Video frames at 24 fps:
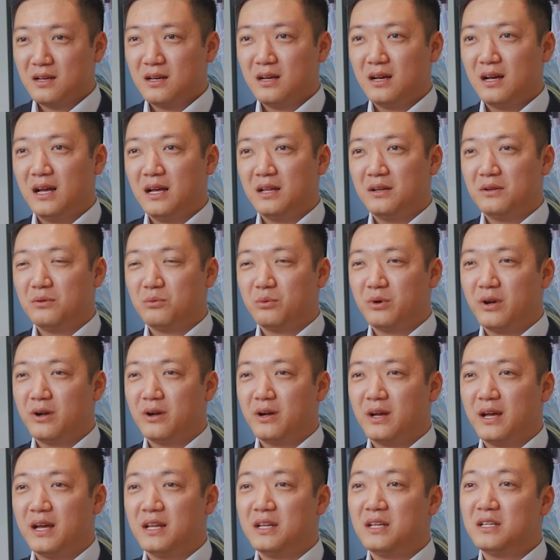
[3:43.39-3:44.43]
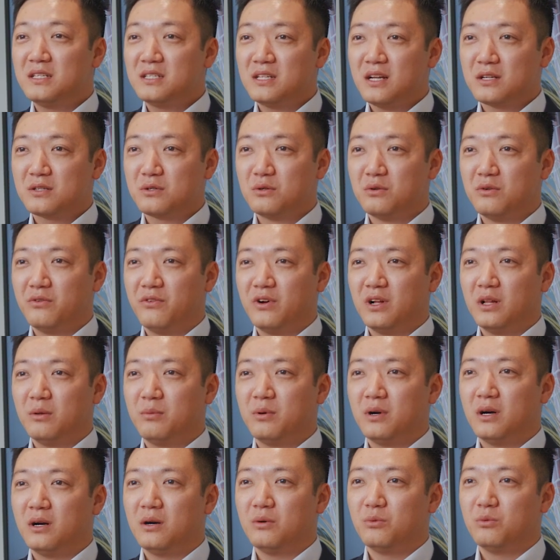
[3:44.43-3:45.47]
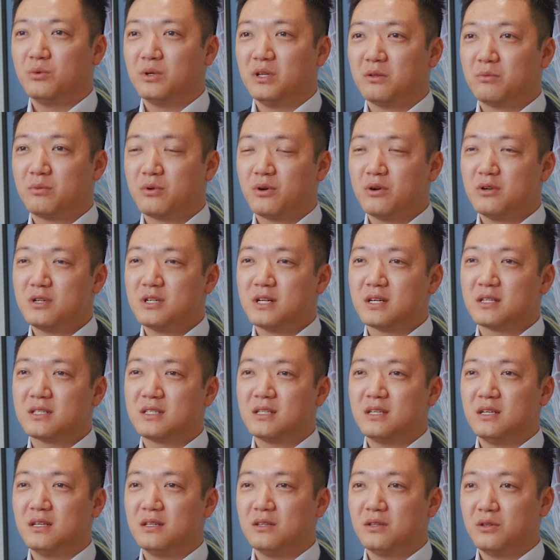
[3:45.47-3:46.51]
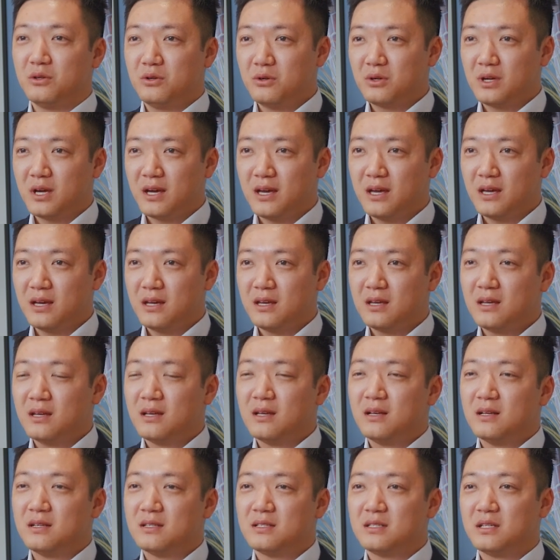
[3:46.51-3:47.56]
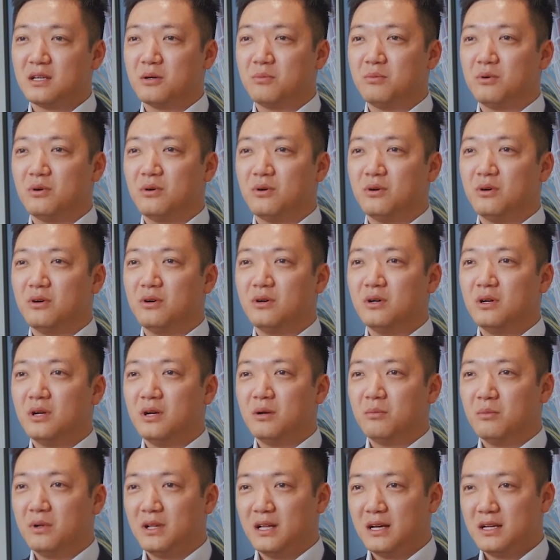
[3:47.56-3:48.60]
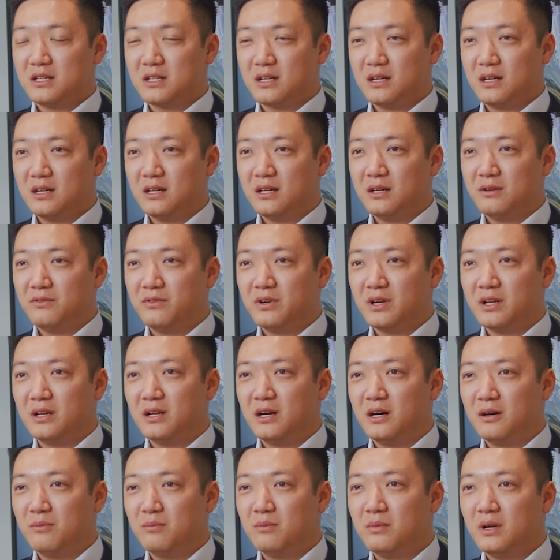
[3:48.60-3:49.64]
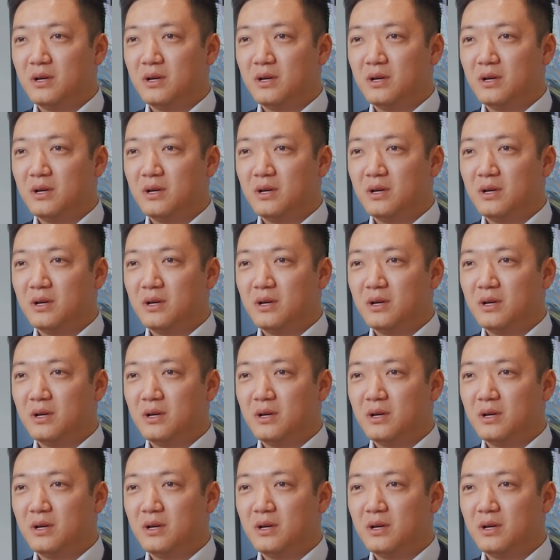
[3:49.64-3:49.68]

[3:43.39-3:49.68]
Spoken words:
and we're an international developer with projects in the UK, Singapore, Malaysia, and Vietnam.